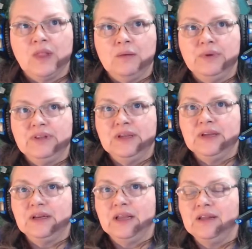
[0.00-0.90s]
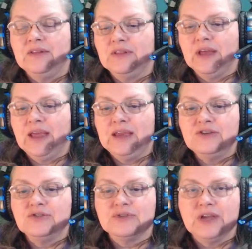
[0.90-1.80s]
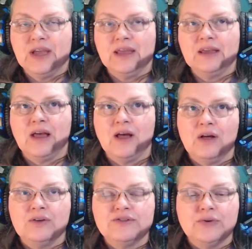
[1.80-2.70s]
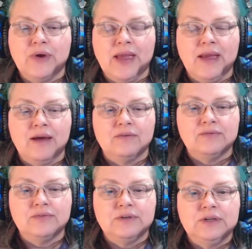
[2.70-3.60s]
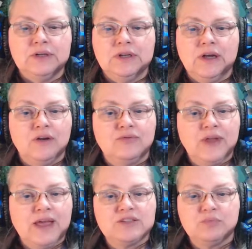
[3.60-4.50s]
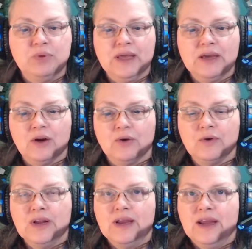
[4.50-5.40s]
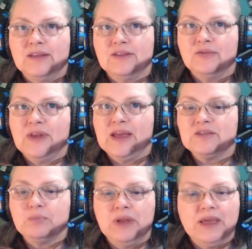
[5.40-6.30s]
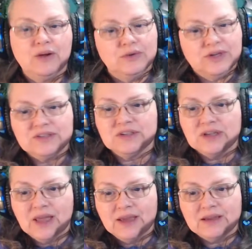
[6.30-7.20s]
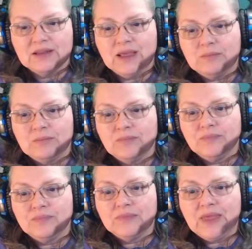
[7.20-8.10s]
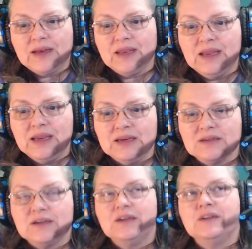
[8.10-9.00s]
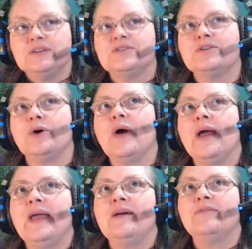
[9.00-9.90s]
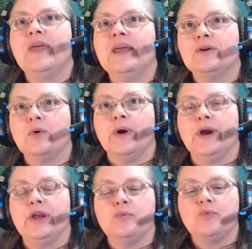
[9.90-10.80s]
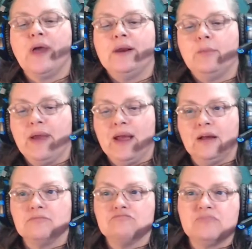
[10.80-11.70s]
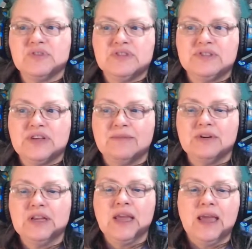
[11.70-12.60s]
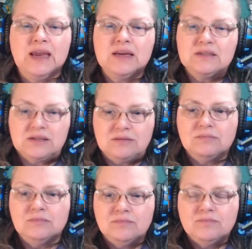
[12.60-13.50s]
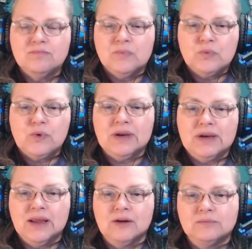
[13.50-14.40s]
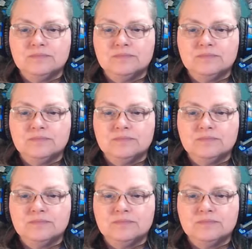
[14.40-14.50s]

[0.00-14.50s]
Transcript: but then in the angel tank I also have a flash pleco, and the flash pleco doesn't like that heat. So I have that aquarium right about 78 right now.